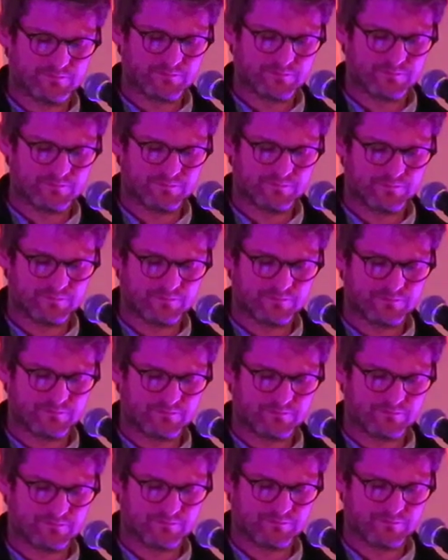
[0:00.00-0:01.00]
He
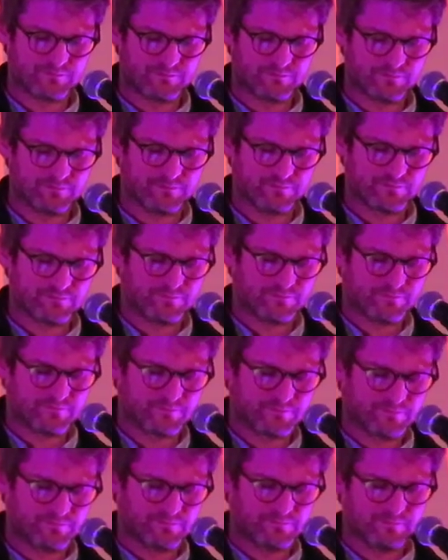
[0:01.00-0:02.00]
announced the
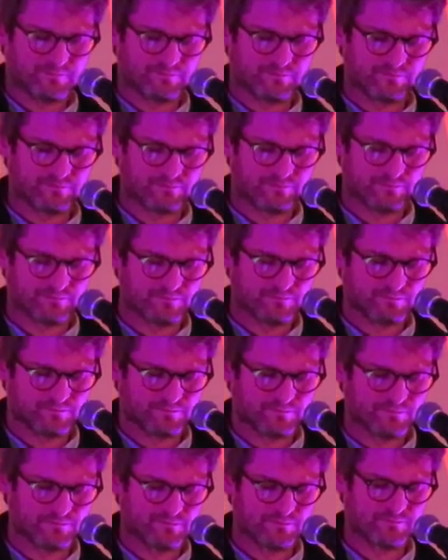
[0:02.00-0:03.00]
final
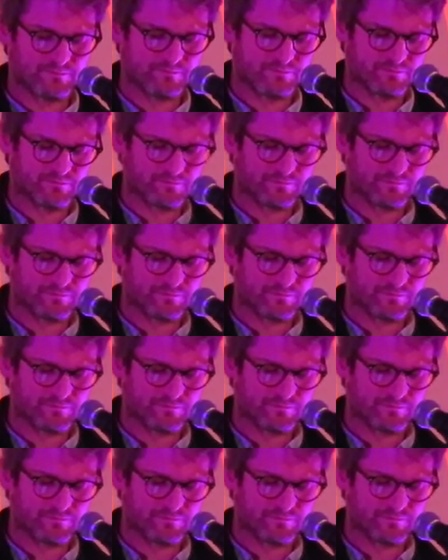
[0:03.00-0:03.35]
performance,